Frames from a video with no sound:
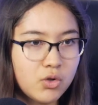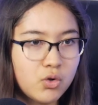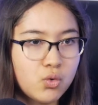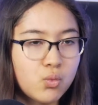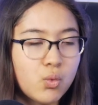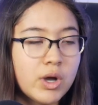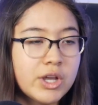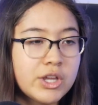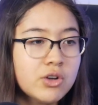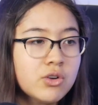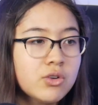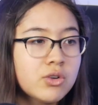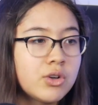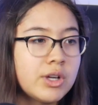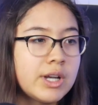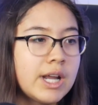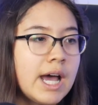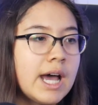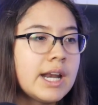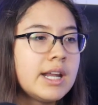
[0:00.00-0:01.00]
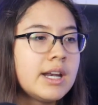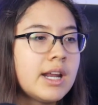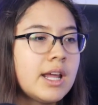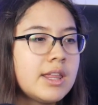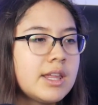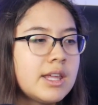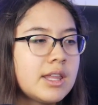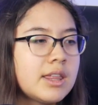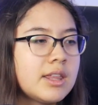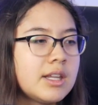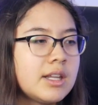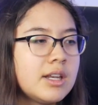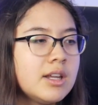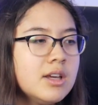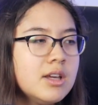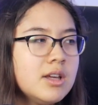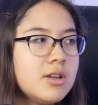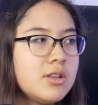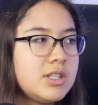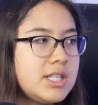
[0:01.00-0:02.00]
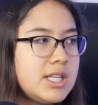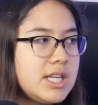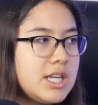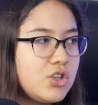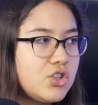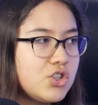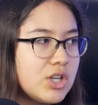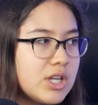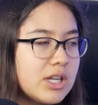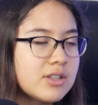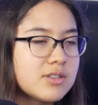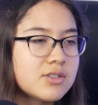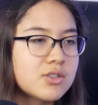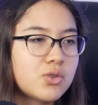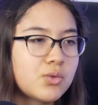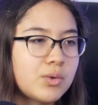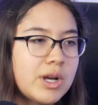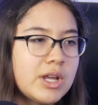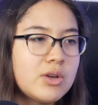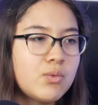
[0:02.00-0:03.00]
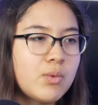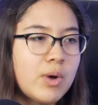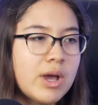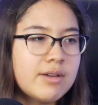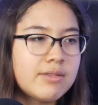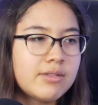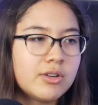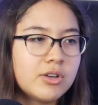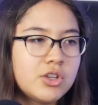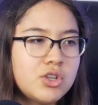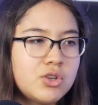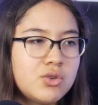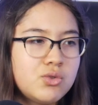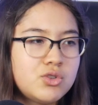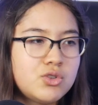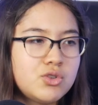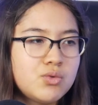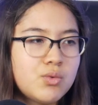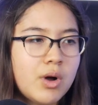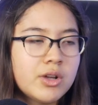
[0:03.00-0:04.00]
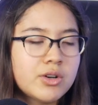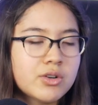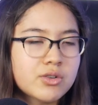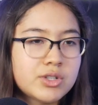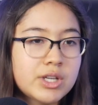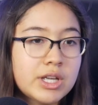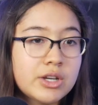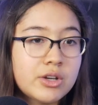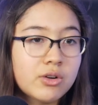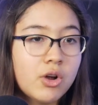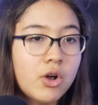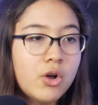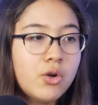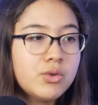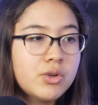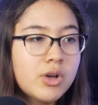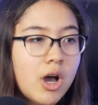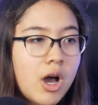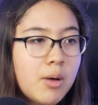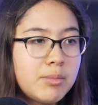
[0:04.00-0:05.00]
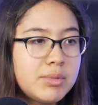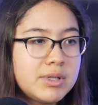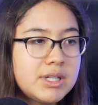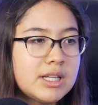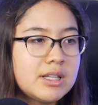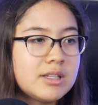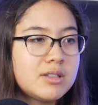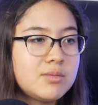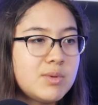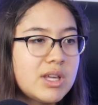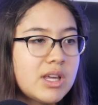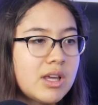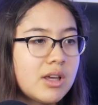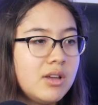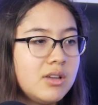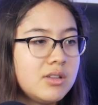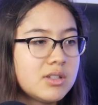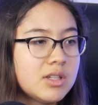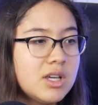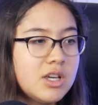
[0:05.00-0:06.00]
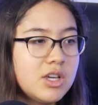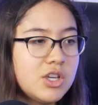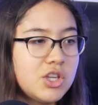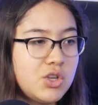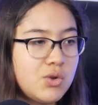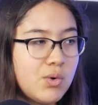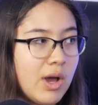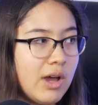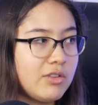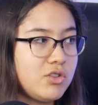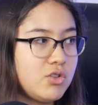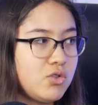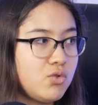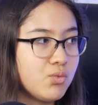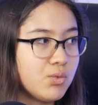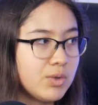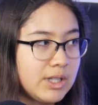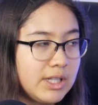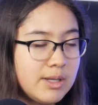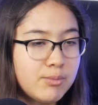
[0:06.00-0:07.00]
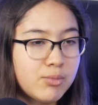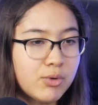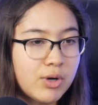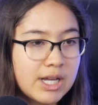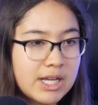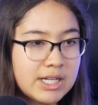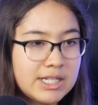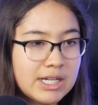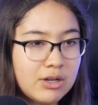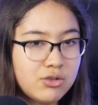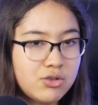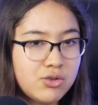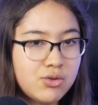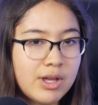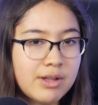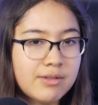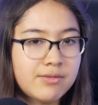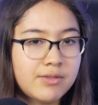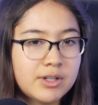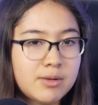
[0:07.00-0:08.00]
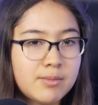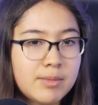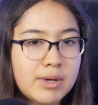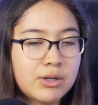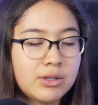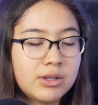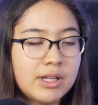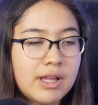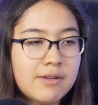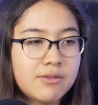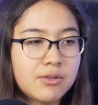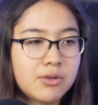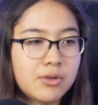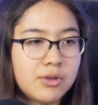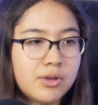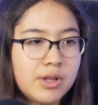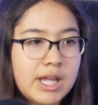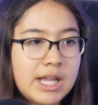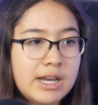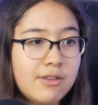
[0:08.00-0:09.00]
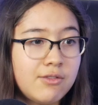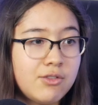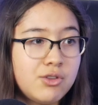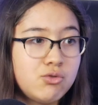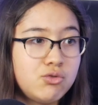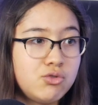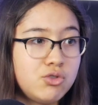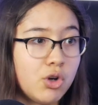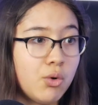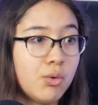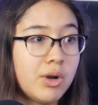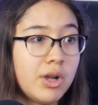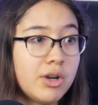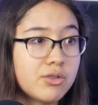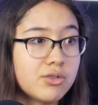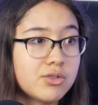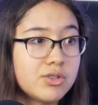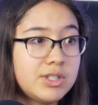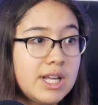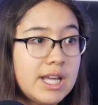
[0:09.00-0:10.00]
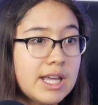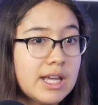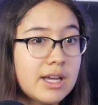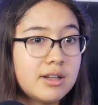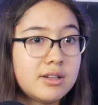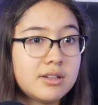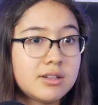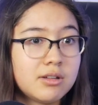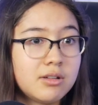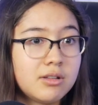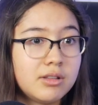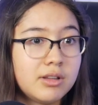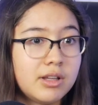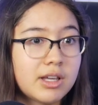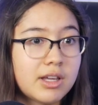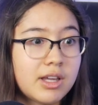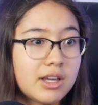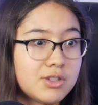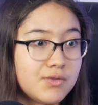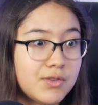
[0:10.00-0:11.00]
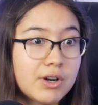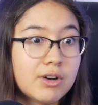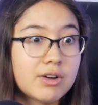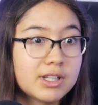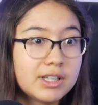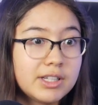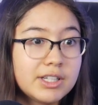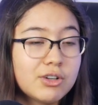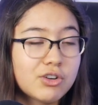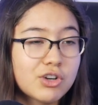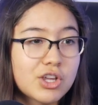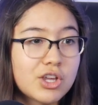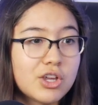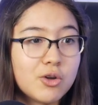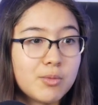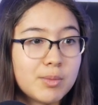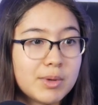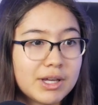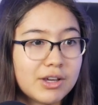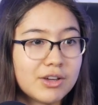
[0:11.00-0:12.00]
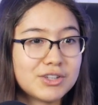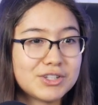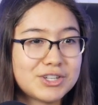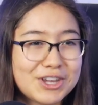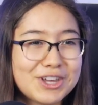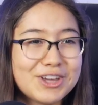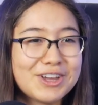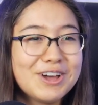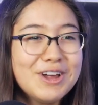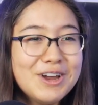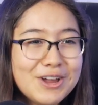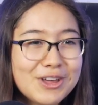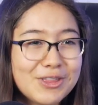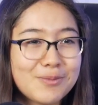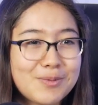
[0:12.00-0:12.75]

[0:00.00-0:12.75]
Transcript: what you're good at. And I think that teaching is a great way for you to understand your own competence, because you have to really break it down to that fundamental level. And if you don't understand, like, it's very clear to you, because the